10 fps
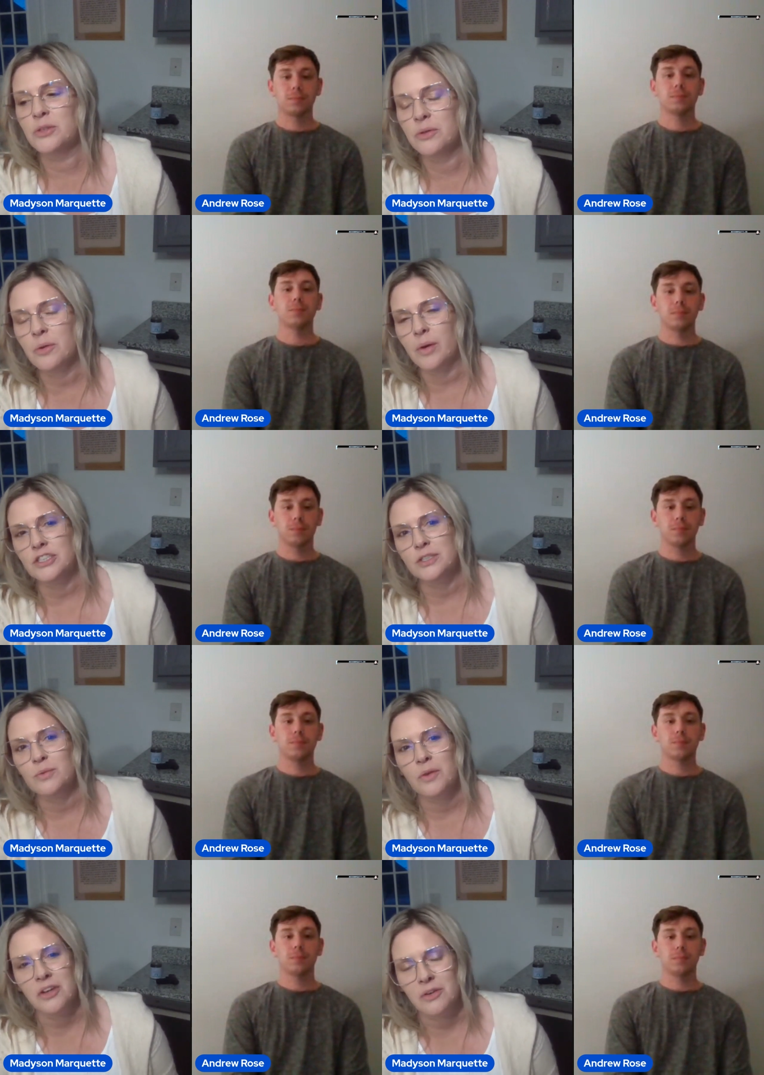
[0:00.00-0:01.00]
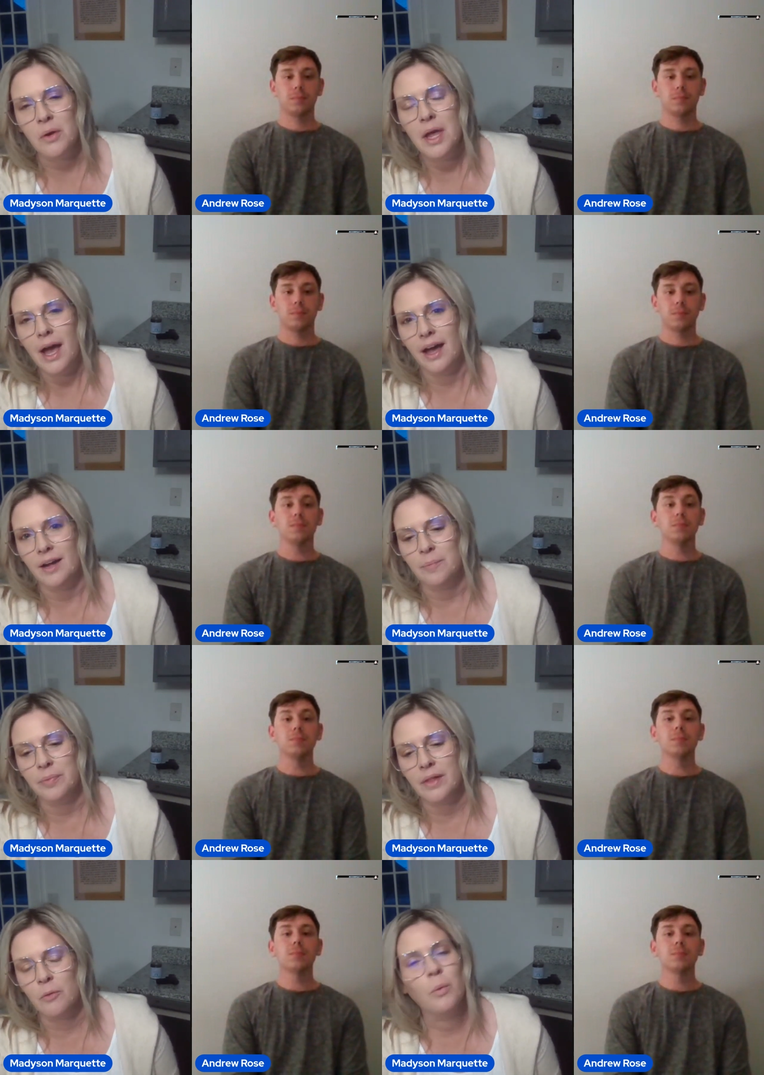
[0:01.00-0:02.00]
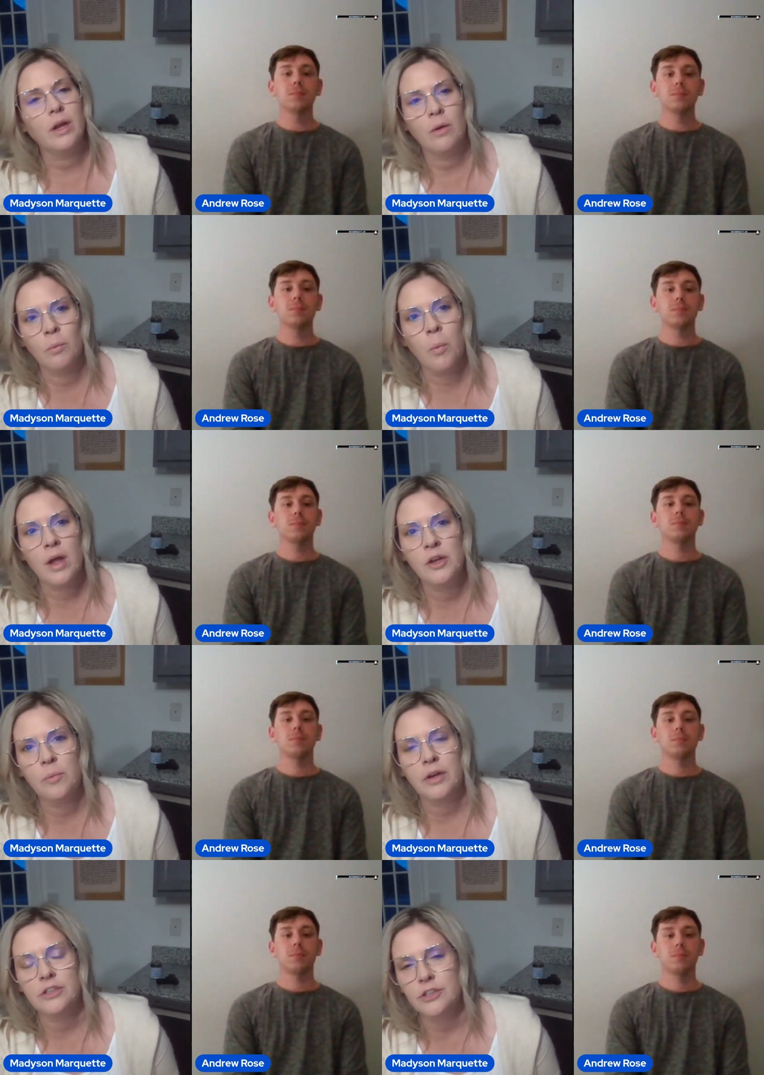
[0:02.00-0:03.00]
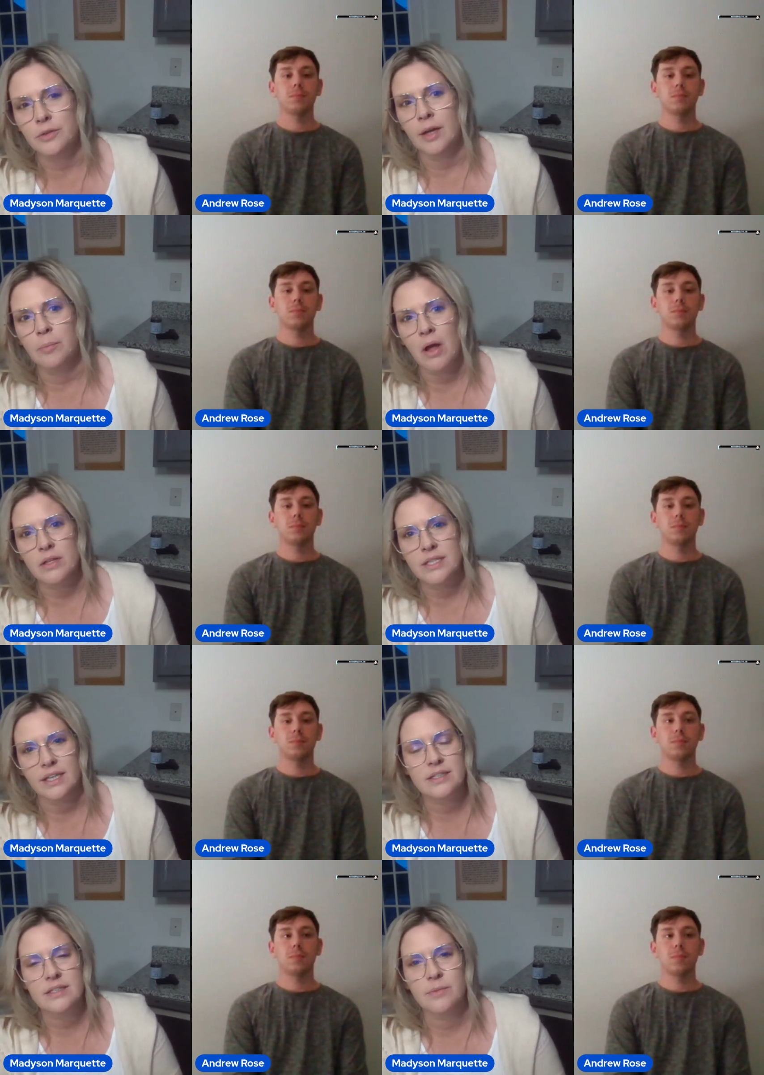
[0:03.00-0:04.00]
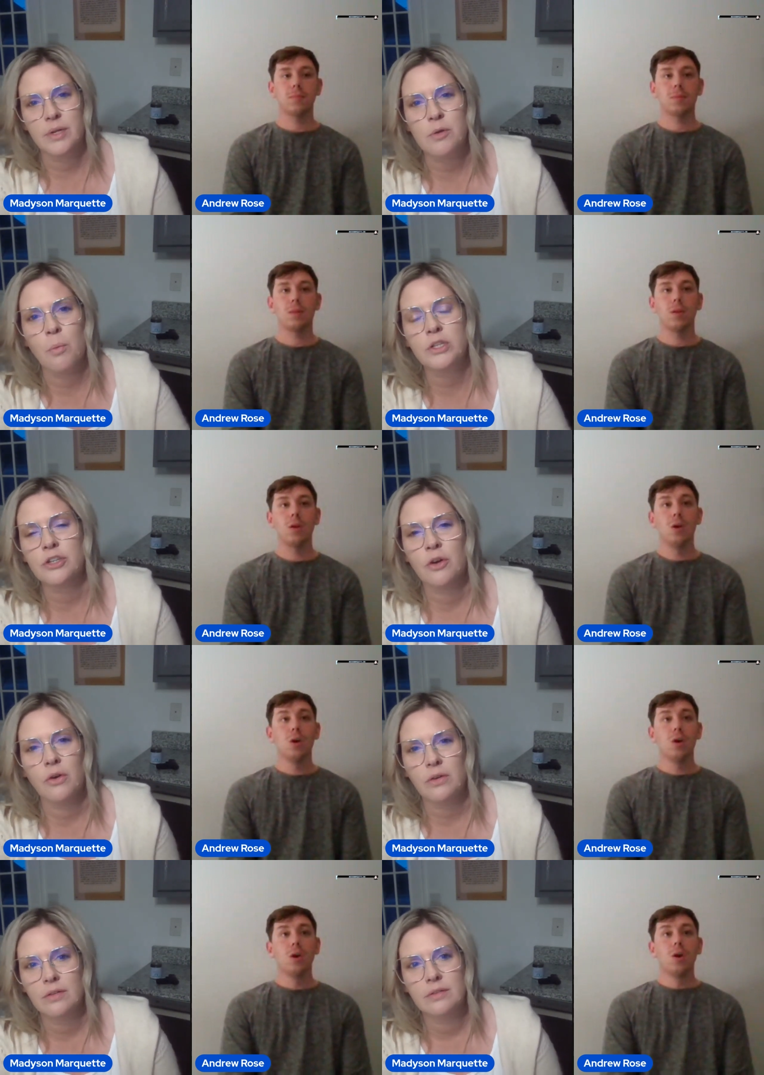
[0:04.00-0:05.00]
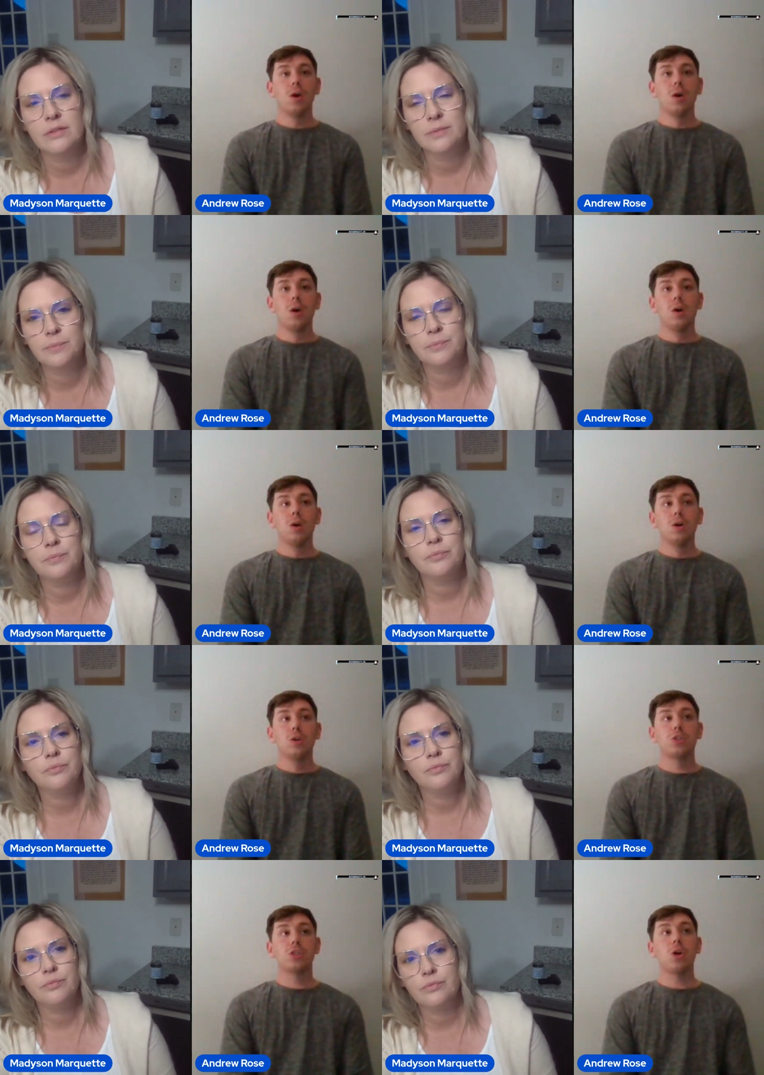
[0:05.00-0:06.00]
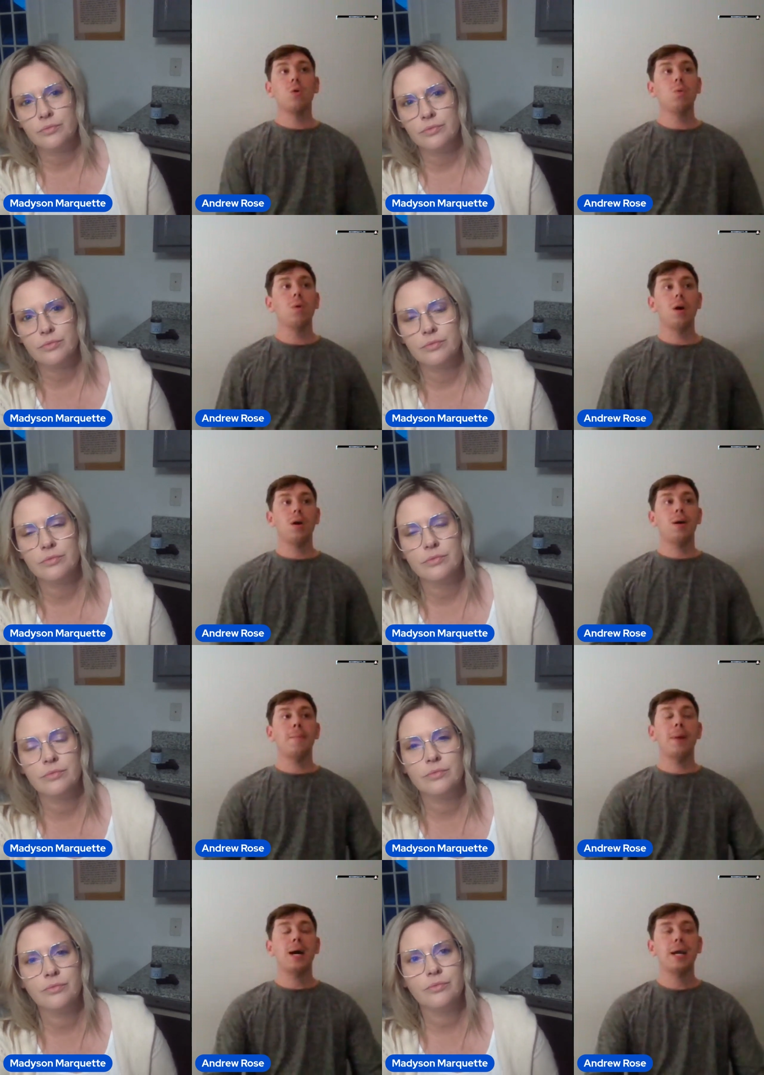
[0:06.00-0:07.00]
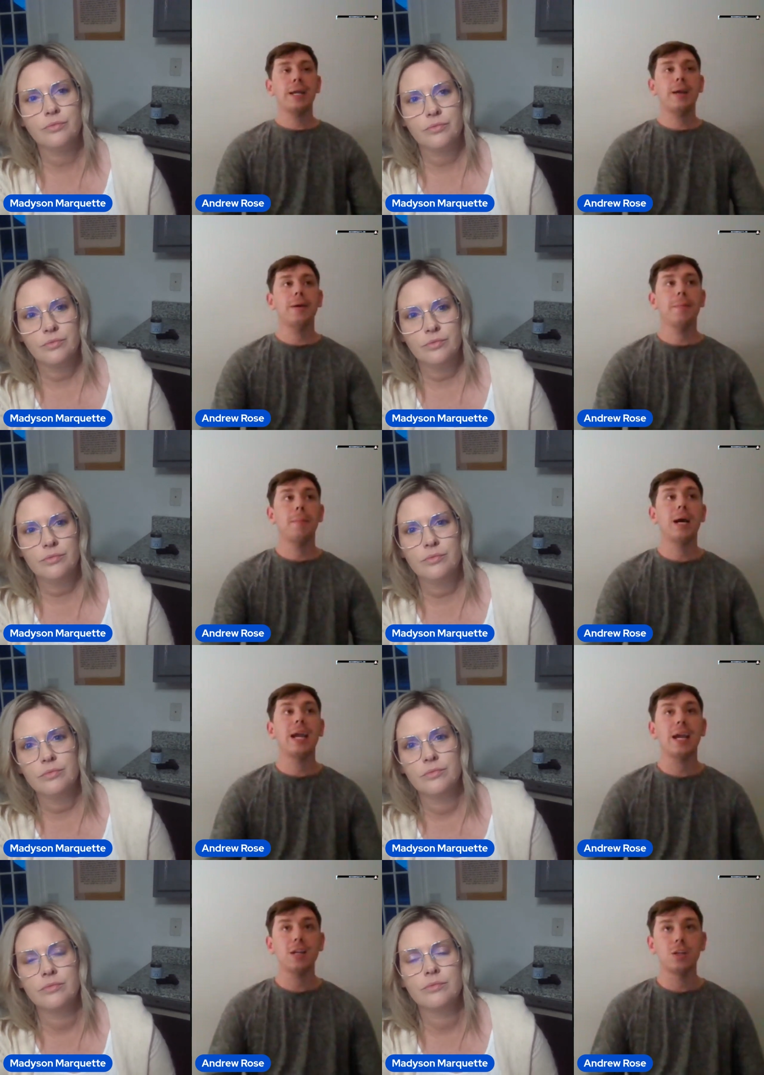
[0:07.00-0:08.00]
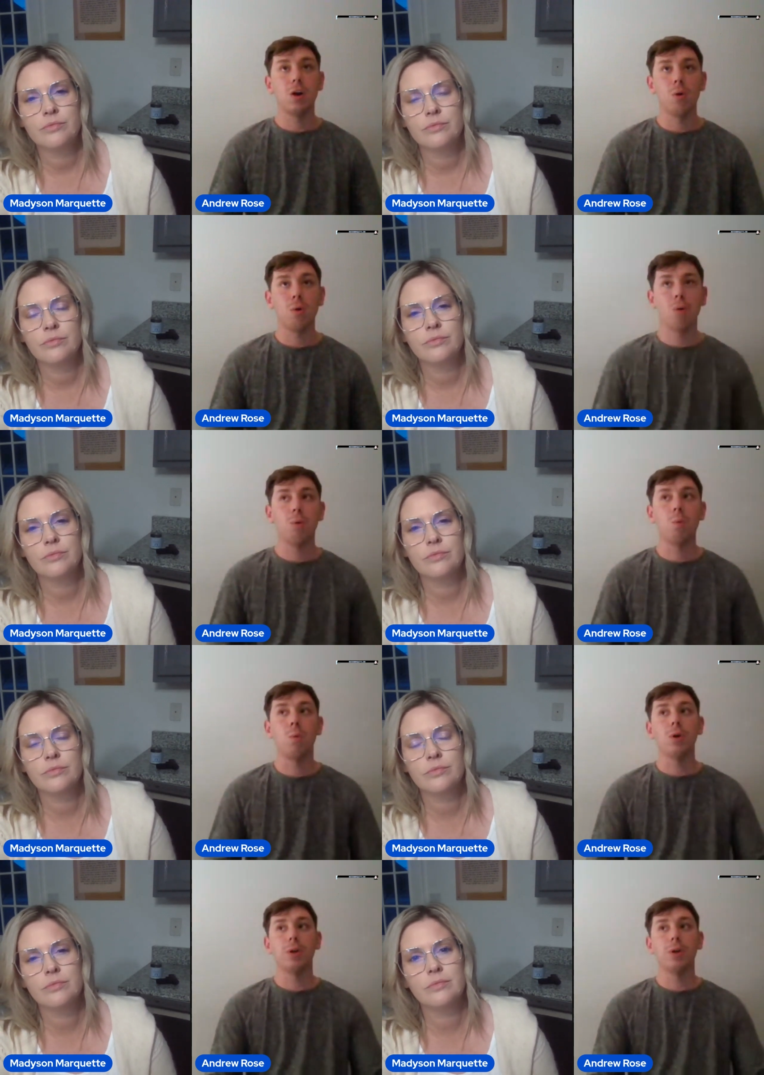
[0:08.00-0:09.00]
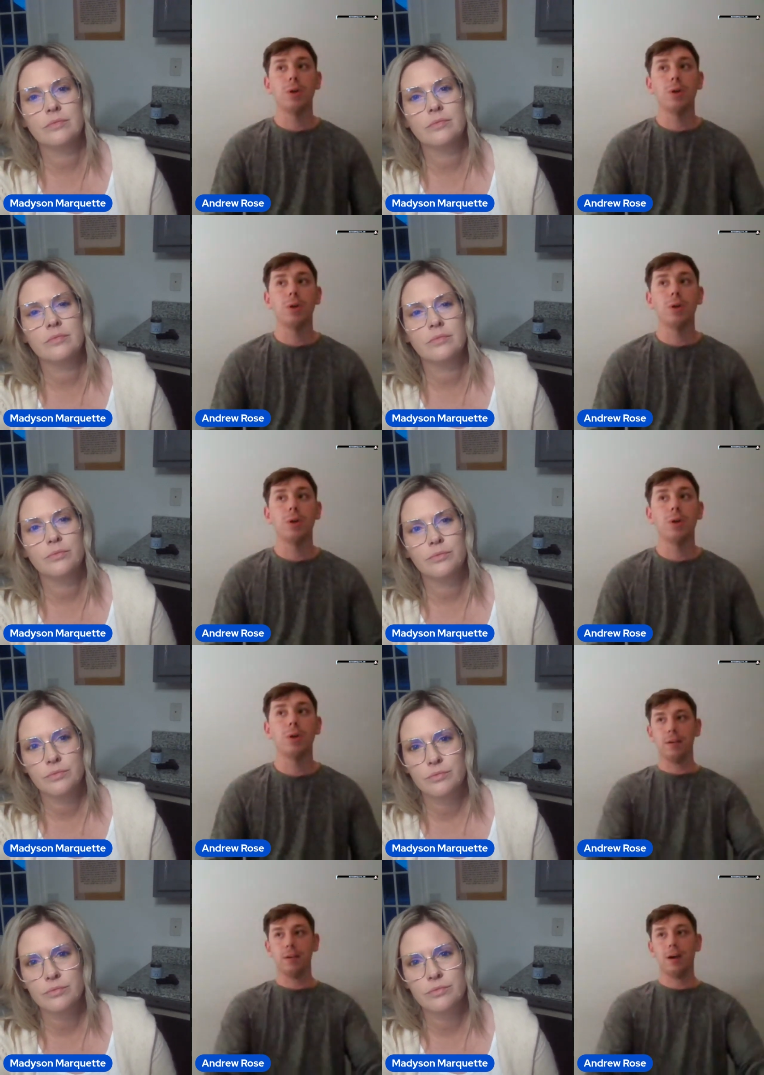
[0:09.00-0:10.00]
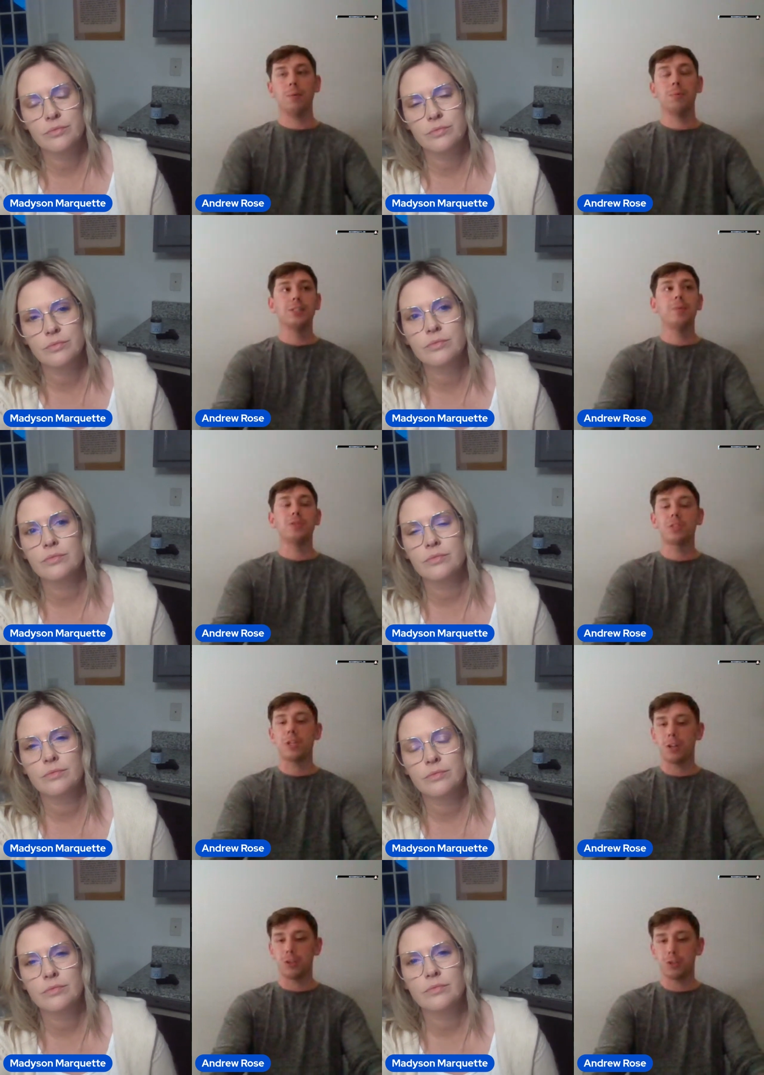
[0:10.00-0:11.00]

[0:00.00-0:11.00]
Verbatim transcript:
Speaker 1: two other questions for you. Um, what what do you want to do in politics? What what's your goal?
Speaker 2: So uh, my my end goal one day, I'd like to be a